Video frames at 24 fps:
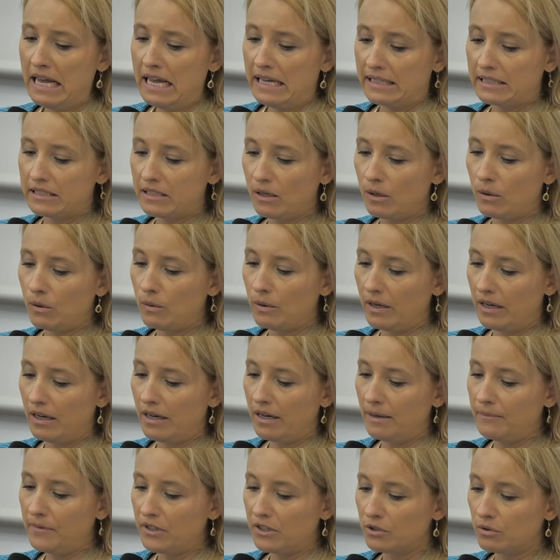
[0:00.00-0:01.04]
So
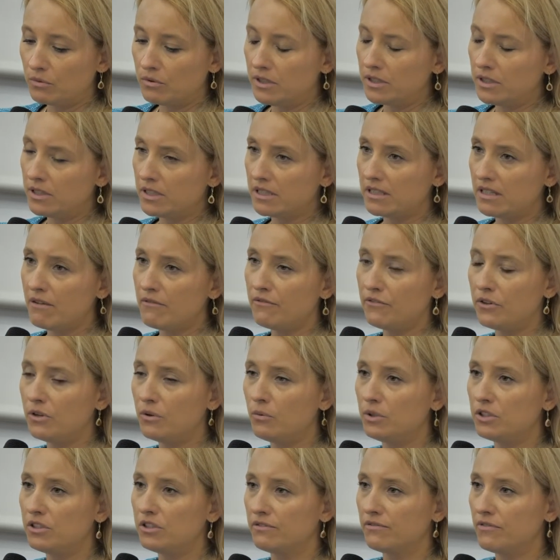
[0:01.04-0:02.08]
so this is something
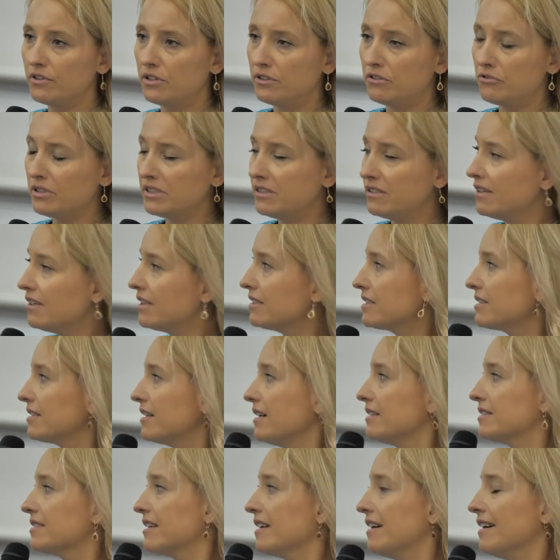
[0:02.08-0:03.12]
which is very interesting.
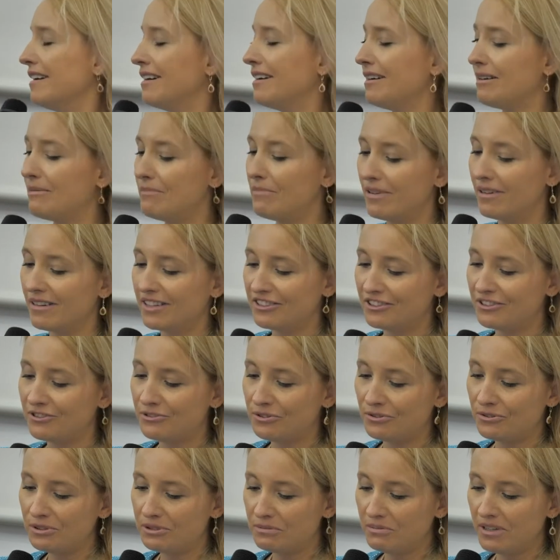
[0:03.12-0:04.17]
As Balázs
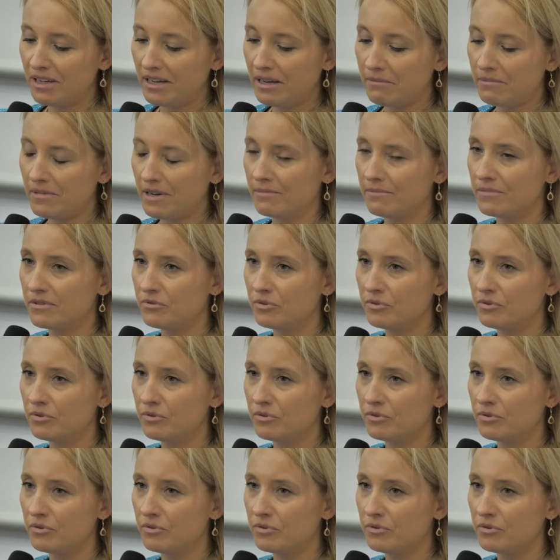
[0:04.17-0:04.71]
introduced me, I'm